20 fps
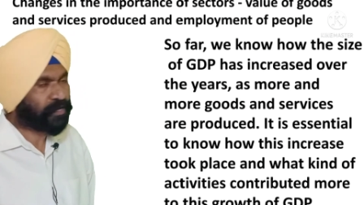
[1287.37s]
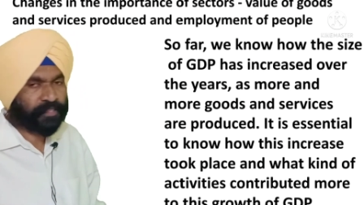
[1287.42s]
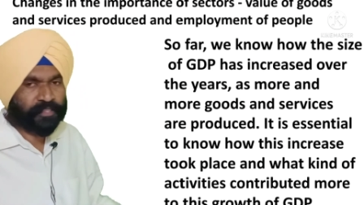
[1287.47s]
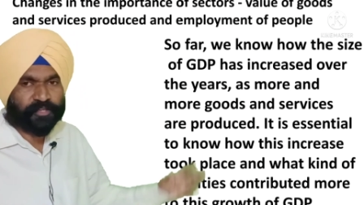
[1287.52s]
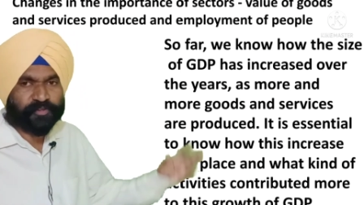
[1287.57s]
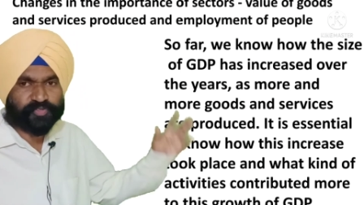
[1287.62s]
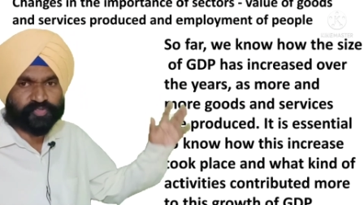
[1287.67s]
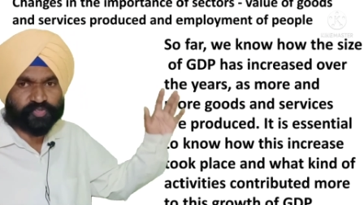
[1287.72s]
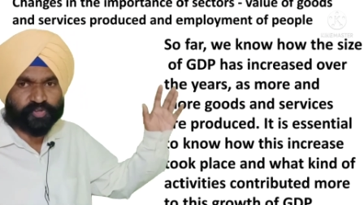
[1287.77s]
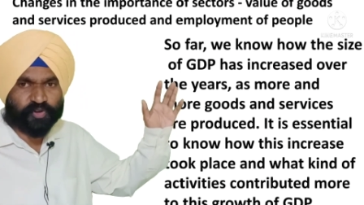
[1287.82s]

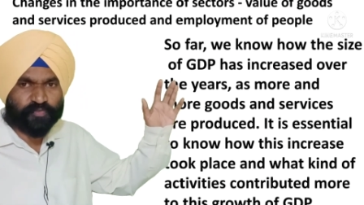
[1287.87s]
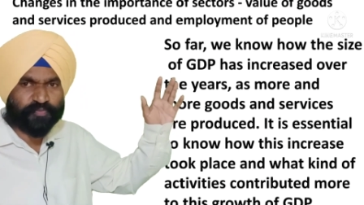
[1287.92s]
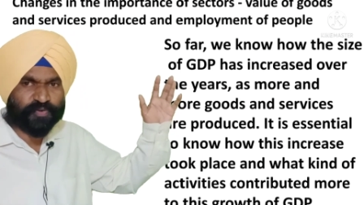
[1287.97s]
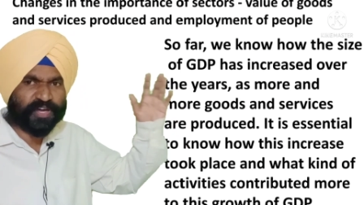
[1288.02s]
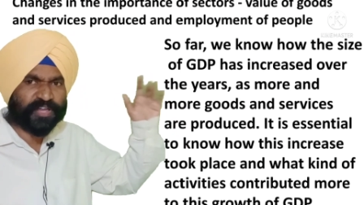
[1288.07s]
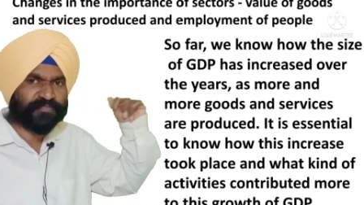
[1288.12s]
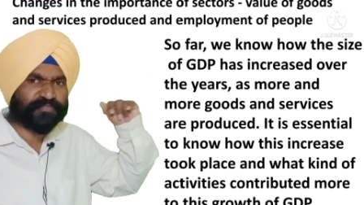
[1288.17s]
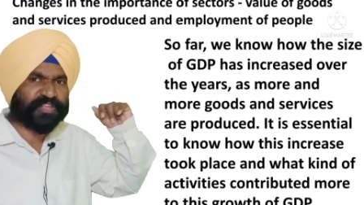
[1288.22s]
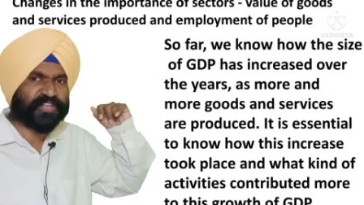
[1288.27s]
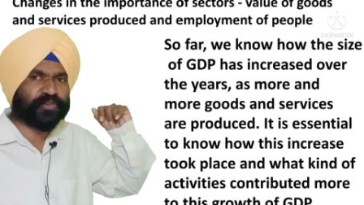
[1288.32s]
so
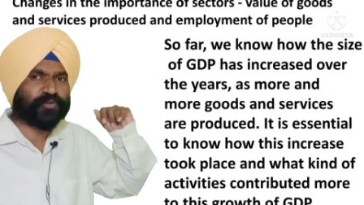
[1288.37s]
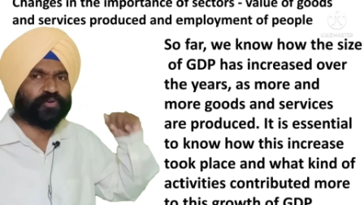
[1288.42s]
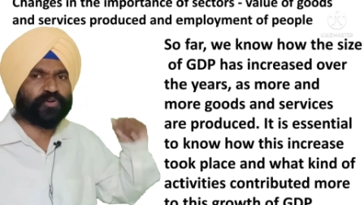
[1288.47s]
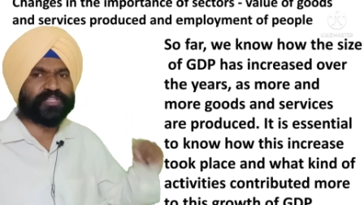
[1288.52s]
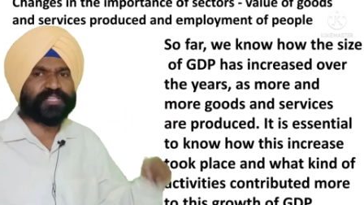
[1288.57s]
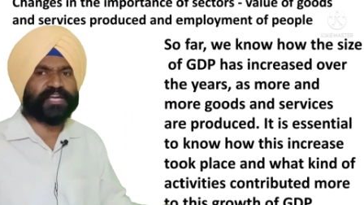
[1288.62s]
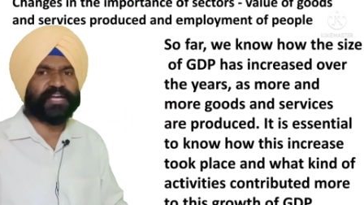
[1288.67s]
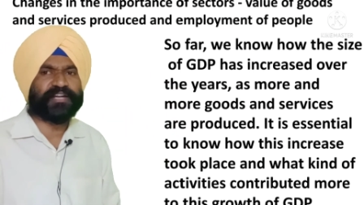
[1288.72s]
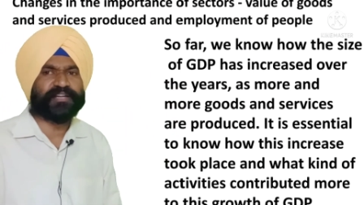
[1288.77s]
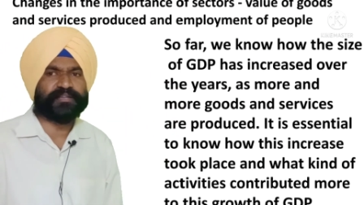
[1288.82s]
far we know
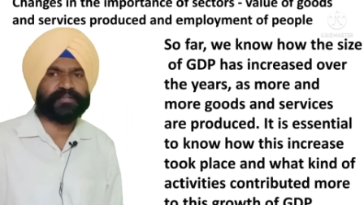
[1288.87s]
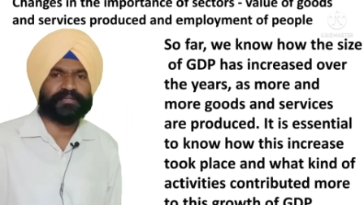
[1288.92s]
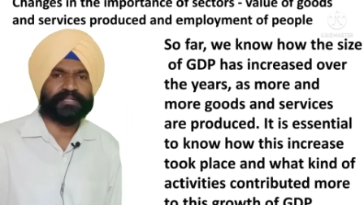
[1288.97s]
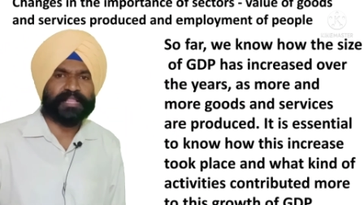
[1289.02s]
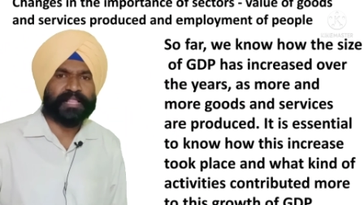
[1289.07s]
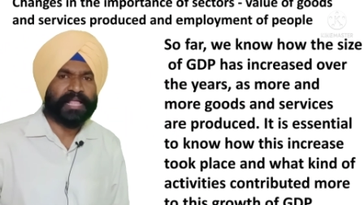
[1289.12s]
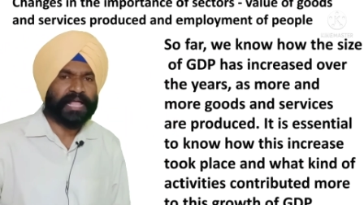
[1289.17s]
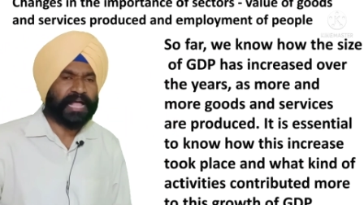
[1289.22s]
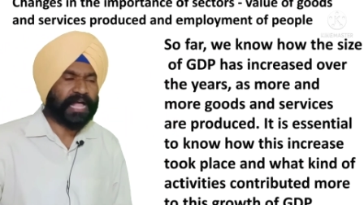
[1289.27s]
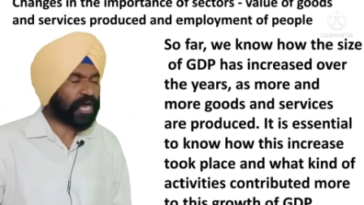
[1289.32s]

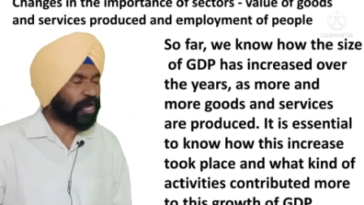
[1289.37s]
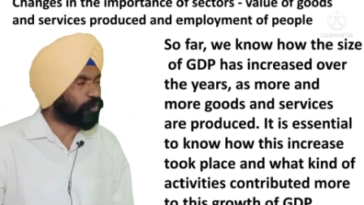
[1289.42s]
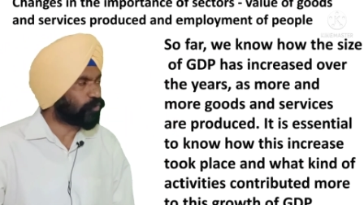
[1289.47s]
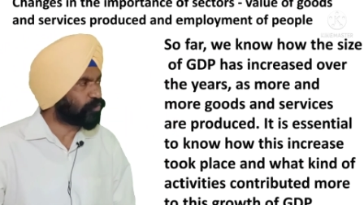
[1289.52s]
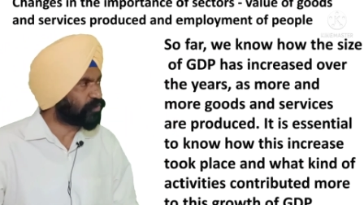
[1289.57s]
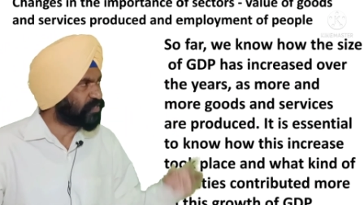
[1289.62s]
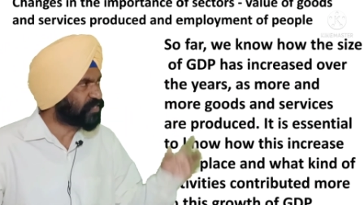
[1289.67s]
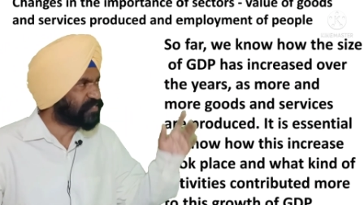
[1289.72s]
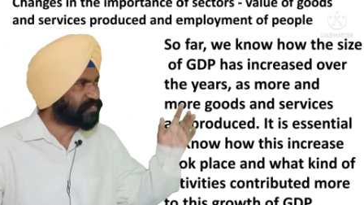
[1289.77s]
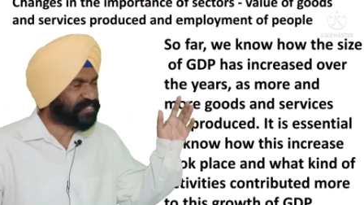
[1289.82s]
that how
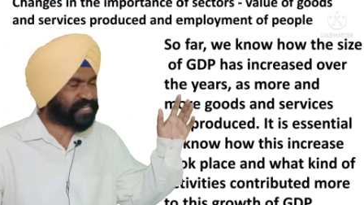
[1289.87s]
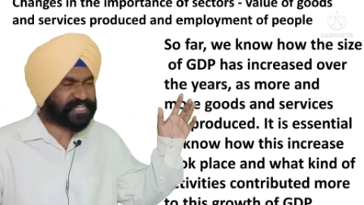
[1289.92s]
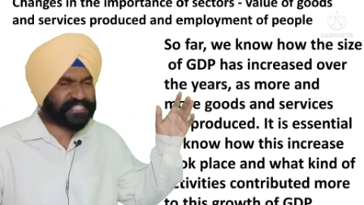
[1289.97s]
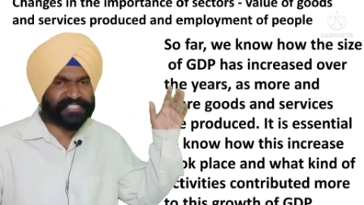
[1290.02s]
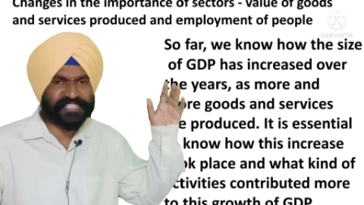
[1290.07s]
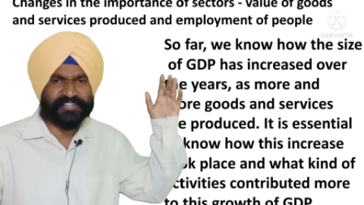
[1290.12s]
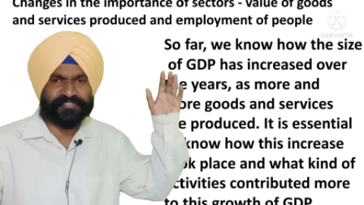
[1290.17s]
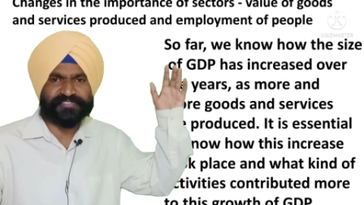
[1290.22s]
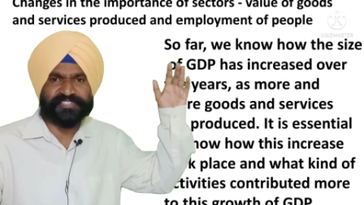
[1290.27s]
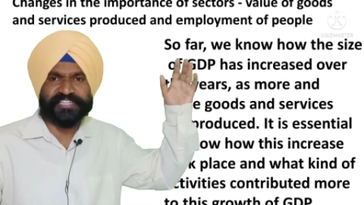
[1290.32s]
the size
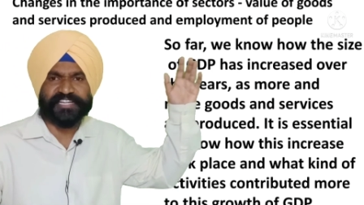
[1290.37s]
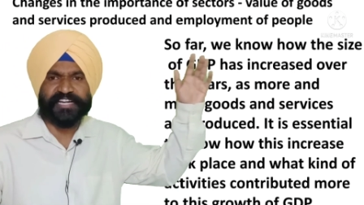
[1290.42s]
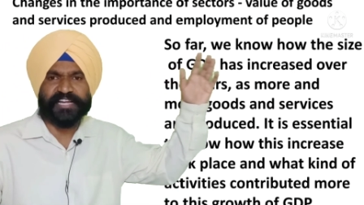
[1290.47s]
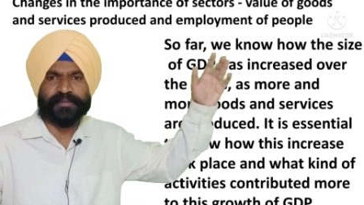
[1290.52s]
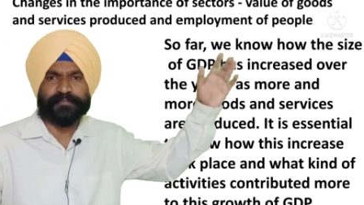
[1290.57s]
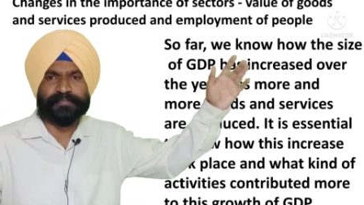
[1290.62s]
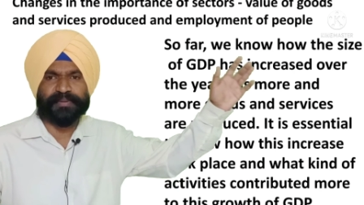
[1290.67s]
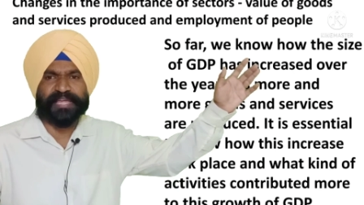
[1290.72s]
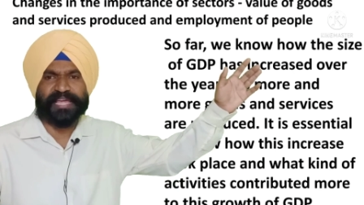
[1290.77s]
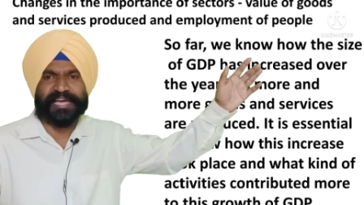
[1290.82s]
of
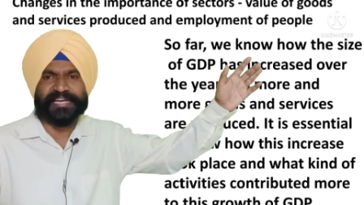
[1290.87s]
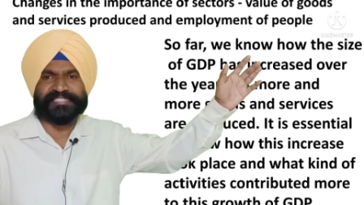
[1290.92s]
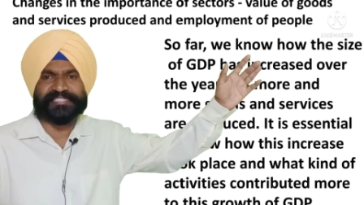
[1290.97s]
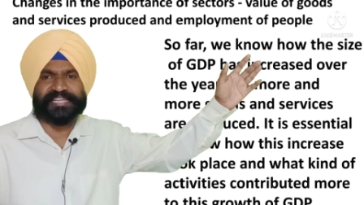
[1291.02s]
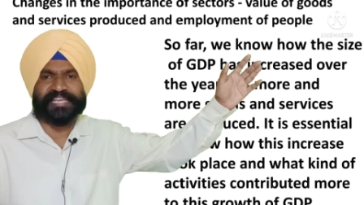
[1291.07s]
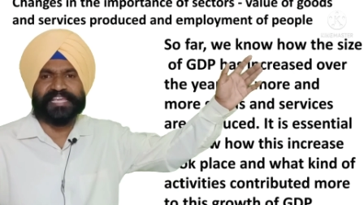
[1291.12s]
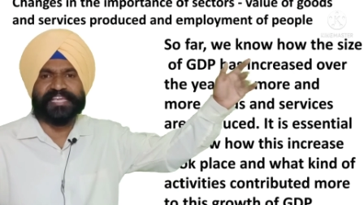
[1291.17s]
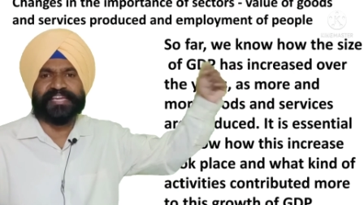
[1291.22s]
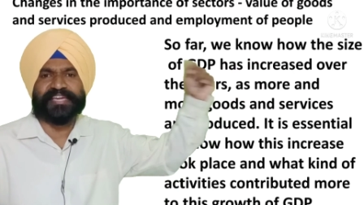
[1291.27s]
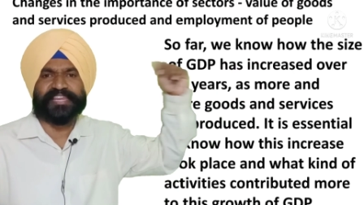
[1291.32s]
GDP has
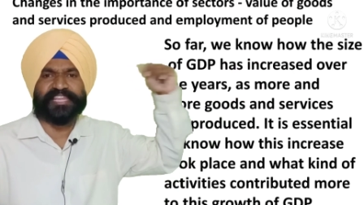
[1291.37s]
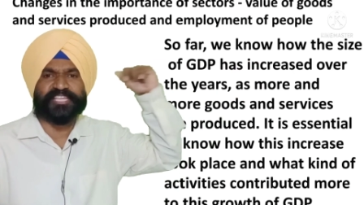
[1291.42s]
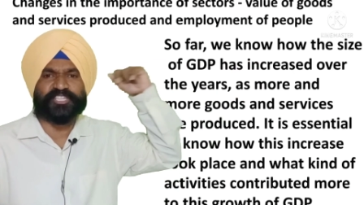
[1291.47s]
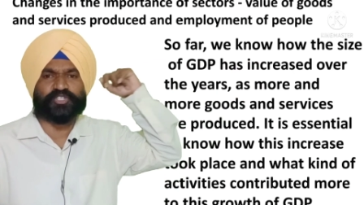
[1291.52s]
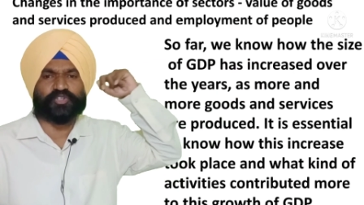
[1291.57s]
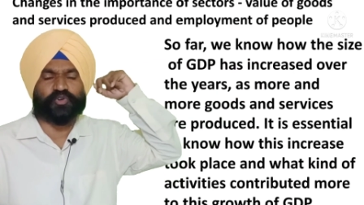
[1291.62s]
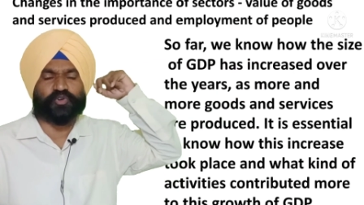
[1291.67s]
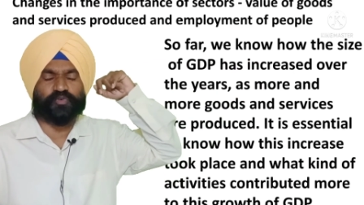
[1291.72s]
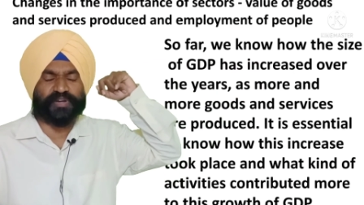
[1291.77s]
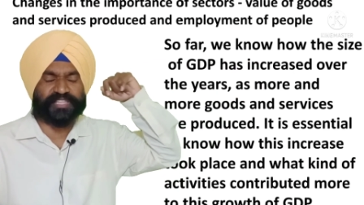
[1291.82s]
increased
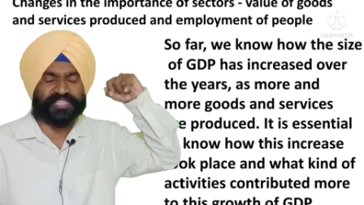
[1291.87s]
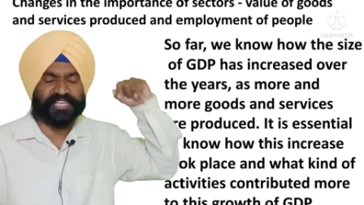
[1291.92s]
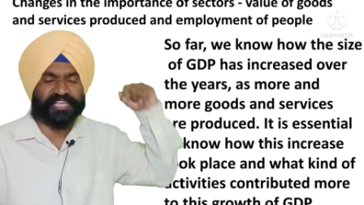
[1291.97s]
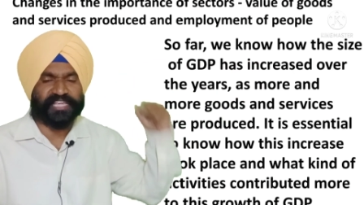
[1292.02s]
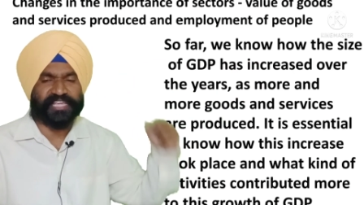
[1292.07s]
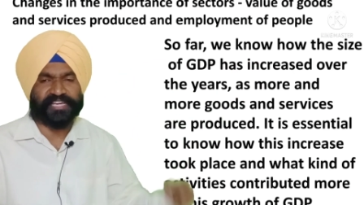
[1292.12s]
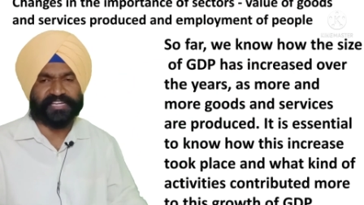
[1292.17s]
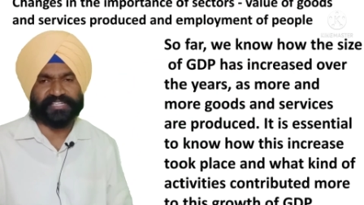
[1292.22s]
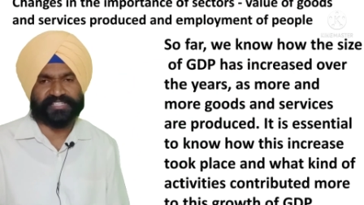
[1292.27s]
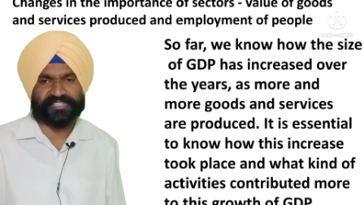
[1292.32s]
over the
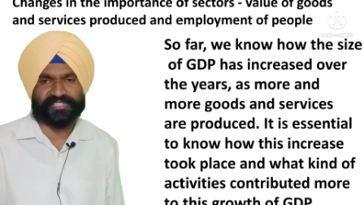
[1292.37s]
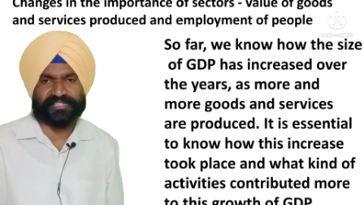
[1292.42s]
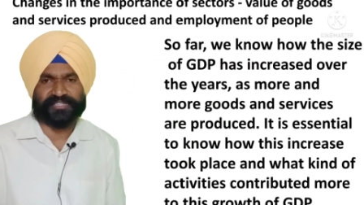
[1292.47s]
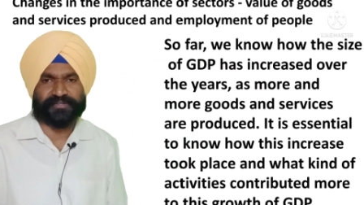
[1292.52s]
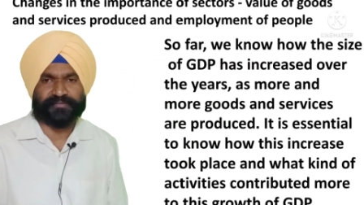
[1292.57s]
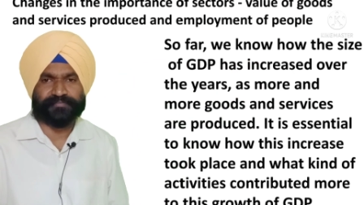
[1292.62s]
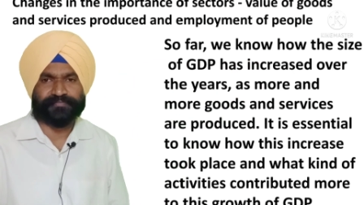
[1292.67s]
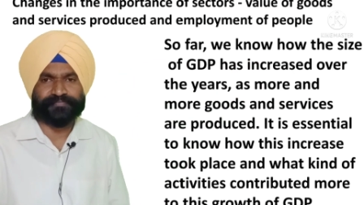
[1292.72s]
years.